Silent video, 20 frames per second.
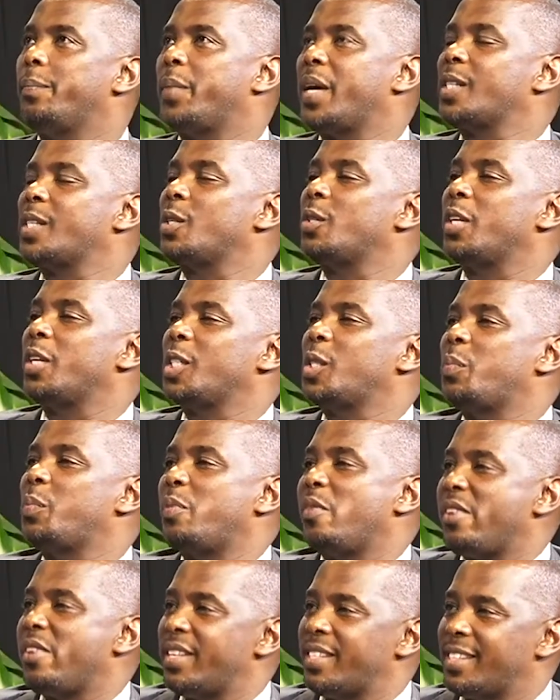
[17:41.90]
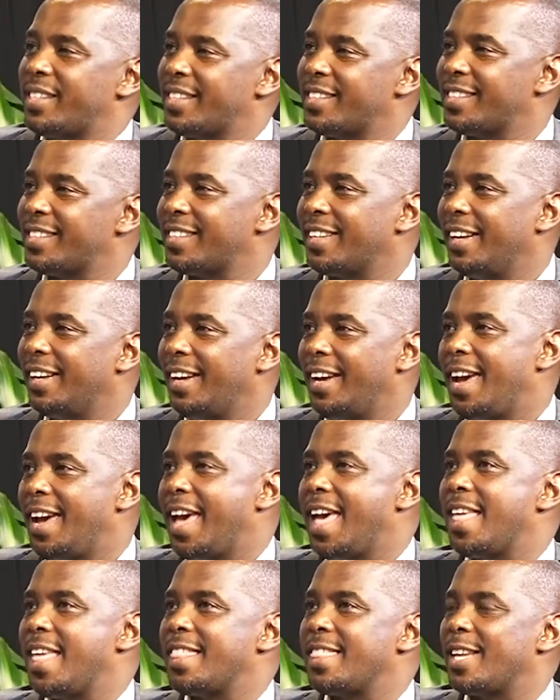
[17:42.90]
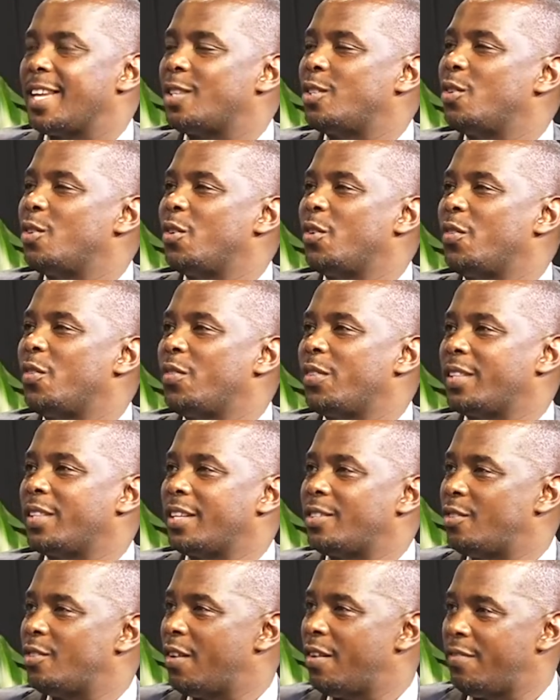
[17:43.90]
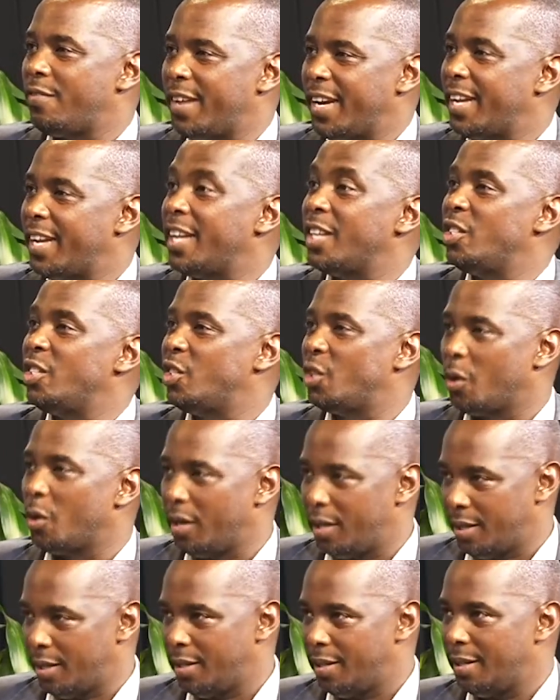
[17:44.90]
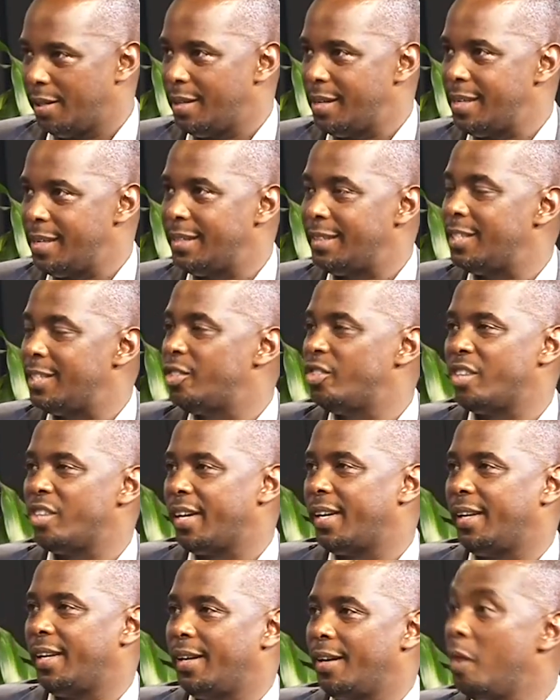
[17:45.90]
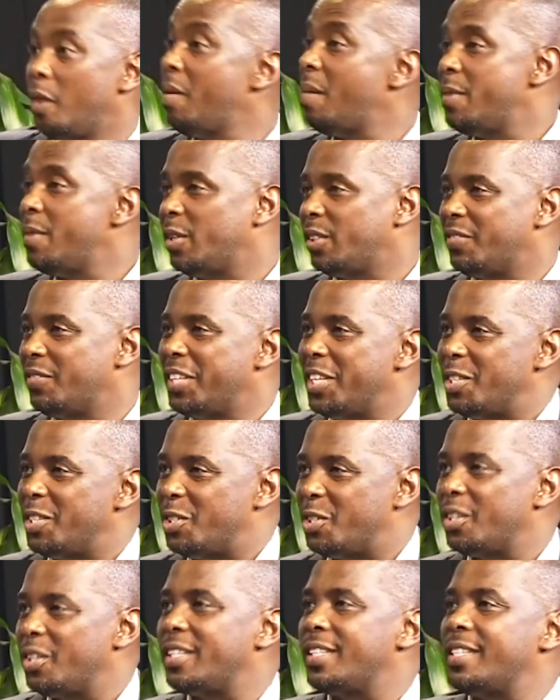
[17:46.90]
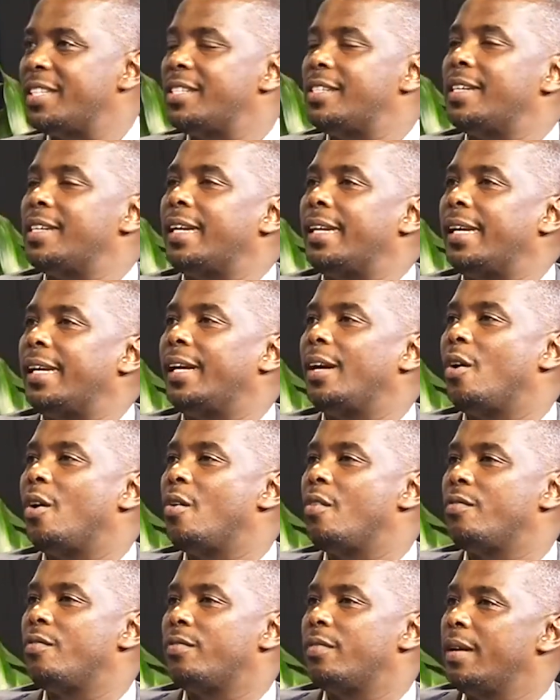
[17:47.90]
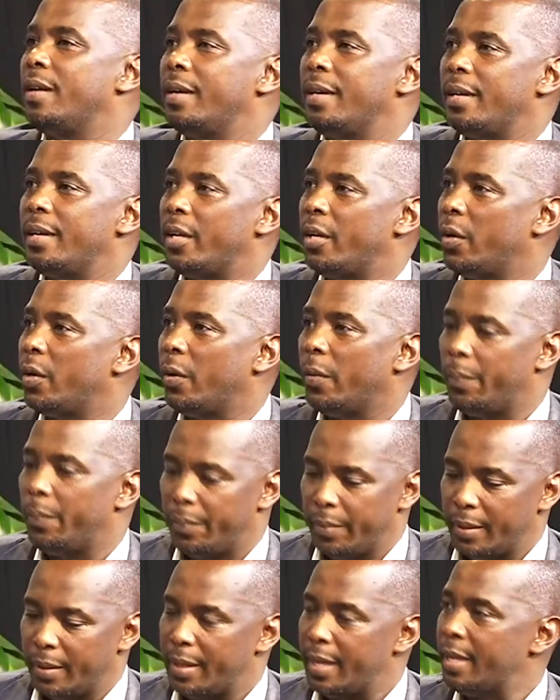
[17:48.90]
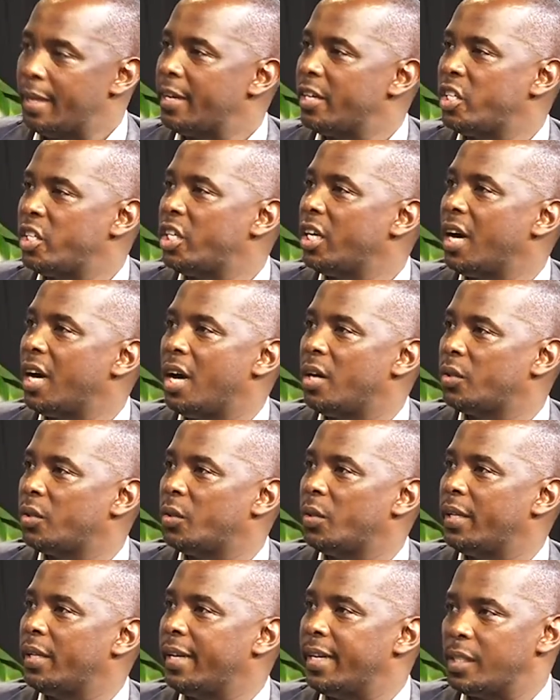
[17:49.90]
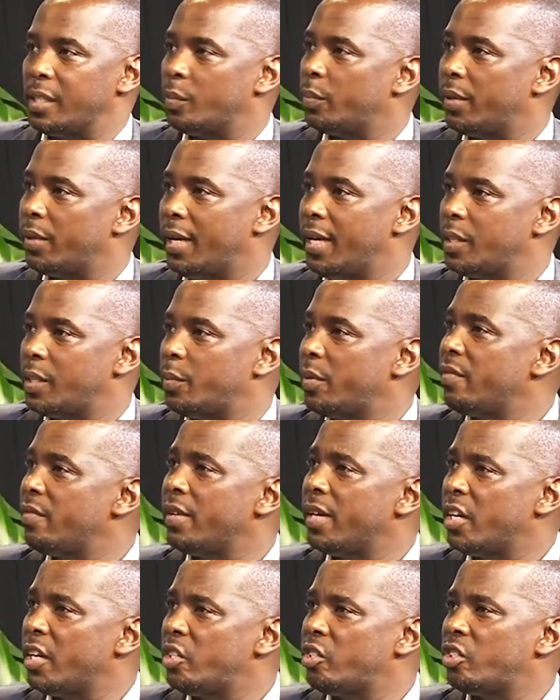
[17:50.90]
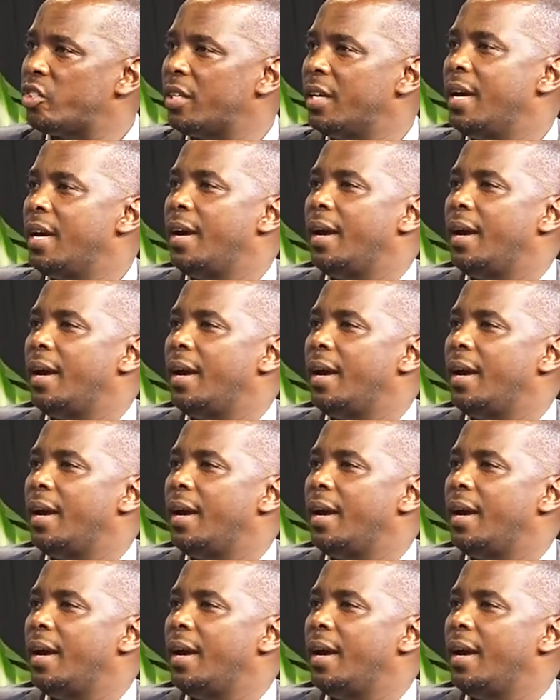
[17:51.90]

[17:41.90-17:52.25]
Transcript: personal experiences that you have enjoyed in this journey, or maybe not even enjoyed in this journey of reaching out to the less privileged,